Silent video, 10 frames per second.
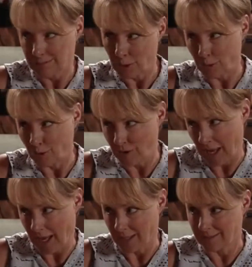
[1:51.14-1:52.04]
No, not
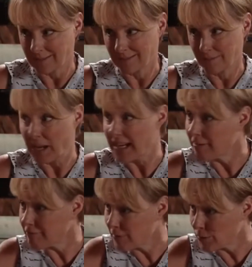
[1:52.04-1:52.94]
yet. But I
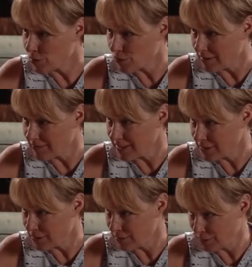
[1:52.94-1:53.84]
have photographed it,
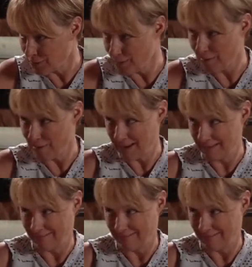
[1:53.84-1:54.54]
don't you worry.